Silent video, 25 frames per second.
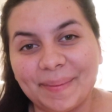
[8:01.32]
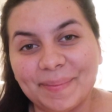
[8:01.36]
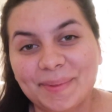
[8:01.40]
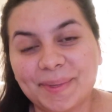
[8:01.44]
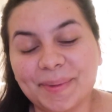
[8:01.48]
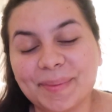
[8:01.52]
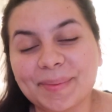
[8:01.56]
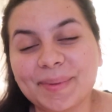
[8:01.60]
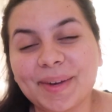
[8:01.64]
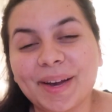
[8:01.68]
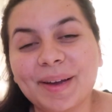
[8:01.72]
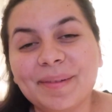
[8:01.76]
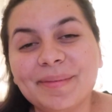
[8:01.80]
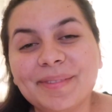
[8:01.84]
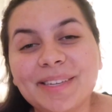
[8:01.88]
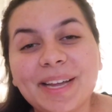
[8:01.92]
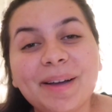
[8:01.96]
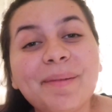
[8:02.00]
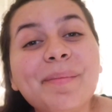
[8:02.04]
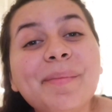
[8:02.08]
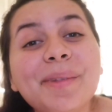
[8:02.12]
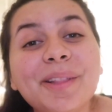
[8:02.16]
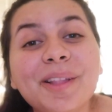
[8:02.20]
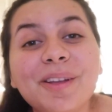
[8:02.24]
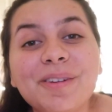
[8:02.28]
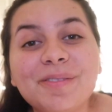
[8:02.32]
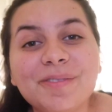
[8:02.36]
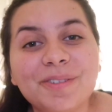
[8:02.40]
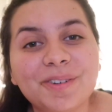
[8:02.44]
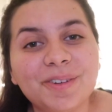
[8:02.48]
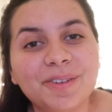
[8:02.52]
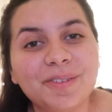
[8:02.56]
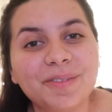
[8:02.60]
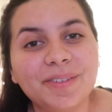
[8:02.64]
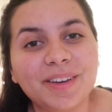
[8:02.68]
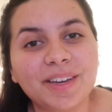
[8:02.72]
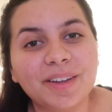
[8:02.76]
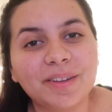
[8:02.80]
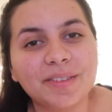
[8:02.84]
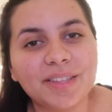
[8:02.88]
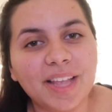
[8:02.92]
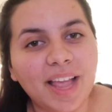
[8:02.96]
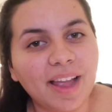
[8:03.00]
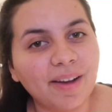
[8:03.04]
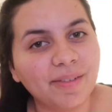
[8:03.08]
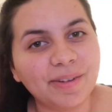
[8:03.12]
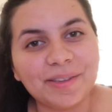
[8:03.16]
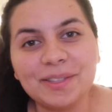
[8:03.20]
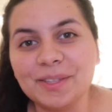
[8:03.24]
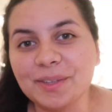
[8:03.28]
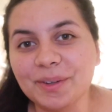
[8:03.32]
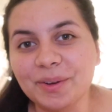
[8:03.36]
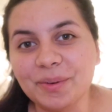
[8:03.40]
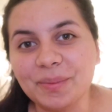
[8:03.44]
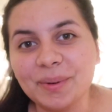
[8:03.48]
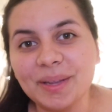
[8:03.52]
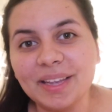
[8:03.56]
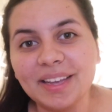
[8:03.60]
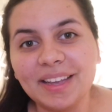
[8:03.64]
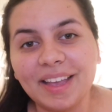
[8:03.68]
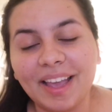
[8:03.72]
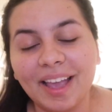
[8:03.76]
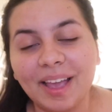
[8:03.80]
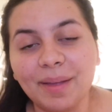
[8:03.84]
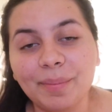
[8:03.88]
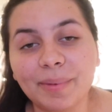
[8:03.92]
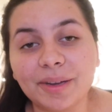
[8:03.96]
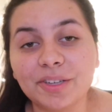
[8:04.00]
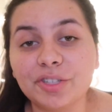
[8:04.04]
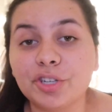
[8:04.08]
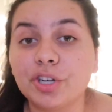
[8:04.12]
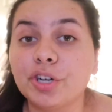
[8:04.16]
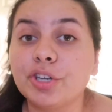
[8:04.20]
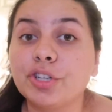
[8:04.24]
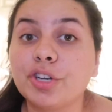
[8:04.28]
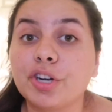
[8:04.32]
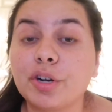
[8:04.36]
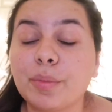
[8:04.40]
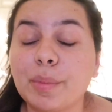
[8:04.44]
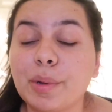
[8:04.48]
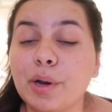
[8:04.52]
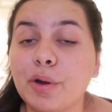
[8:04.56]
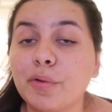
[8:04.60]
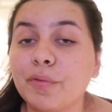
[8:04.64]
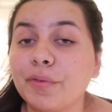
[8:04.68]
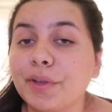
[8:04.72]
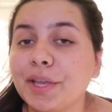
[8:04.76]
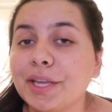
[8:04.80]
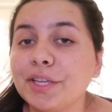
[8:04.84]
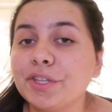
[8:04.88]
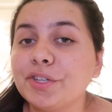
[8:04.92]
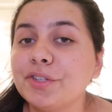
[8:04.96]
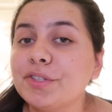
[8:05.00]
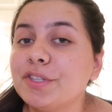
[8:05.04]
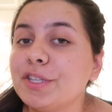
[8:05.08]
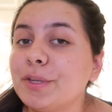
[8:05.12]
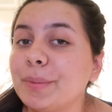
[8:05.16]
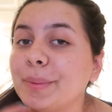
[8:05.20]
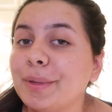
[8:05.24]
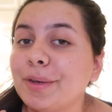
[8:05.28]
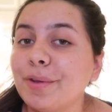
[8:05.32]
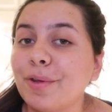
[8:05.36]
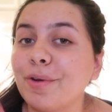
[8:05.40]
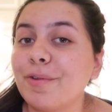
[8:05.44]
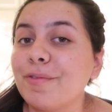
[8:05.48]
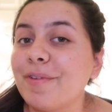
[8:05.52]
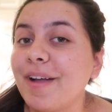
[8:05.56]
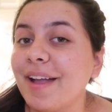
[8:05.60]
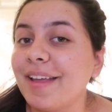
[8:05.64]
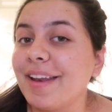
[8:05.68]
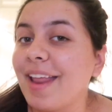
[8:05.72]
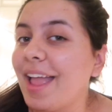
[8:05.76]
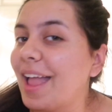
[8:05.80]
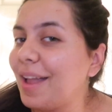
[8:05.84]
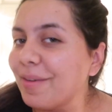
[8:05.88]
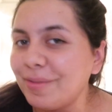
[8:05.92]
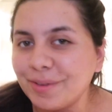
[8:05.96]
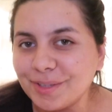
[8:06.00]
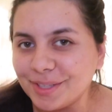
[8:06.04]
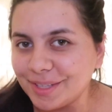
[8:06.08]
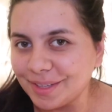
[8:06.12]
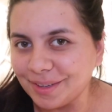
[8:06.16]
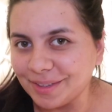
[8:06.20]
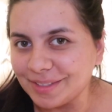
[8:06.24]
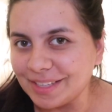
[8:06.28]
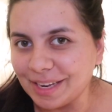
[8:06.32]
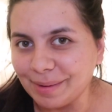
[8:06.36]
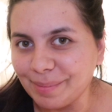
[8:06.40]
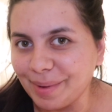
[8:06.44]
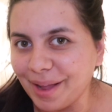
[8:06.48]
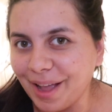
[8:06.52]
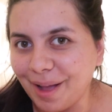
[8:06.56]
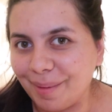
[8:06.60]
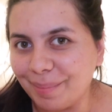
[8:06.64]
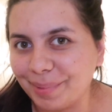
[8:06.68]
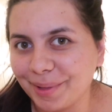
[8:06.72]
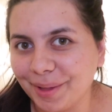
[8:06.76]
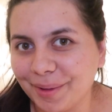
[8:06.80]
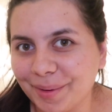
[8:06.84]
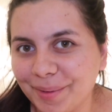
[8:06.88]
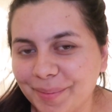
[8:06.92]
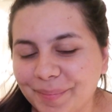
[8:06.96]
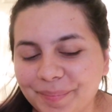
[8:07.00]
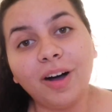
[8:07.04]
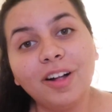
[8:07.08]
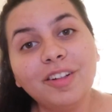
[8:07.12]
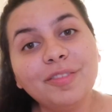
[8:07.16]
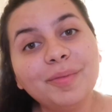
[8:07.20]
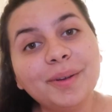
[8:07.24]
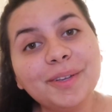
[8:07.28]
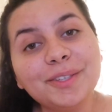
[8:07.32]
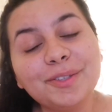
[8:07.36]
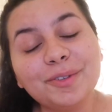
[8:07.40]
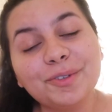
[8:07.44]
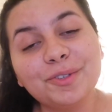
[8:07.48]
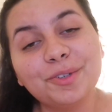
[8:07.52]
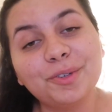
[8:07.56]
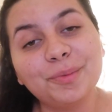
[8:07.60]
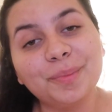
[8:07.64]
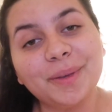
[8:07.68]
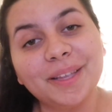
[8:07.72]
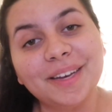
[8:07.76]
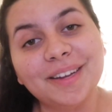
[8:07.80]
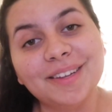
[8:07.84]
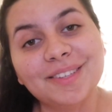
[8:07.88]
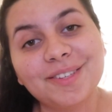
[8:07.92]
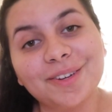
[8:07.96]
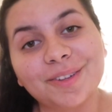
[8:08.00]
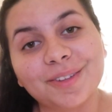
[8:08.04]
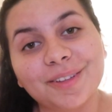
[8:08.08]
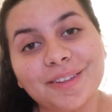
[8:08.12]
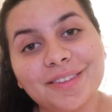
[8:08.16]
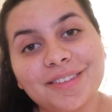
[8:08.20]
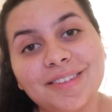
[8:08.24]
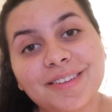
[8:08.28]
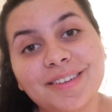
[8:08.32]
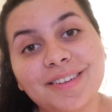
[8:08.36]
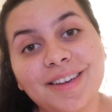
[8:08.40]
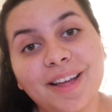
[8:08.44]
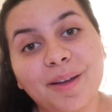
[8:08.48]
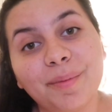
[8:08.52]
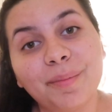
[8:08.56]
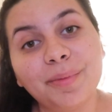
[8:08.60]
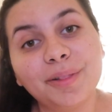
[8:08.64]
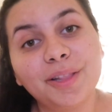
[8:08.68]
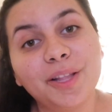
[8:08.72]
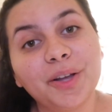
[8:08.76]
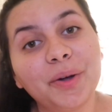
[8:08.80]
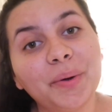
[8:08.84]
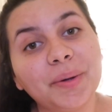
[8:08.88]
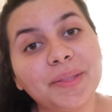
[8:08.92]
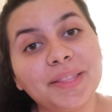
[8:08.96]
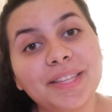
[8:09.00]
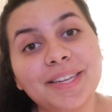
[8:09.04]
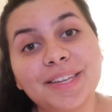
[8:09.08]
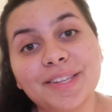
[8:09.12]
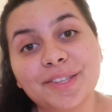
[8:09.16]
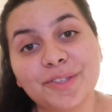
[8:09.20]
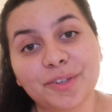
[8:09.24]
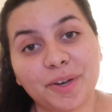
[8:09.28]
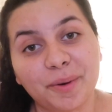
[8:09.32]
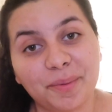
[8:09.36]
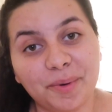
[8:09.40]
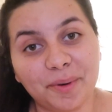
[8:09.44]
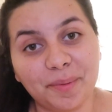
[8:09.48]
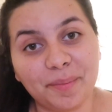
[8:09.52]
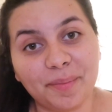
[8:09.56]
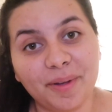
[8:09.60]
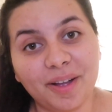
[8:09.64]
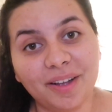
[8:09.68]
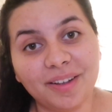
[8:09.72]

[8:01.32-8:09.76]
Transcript: up. Subscribe down below for new videos every single week and make sure to turn on my notifications to be notified every single time I upload. All my social medias are listed down below in the description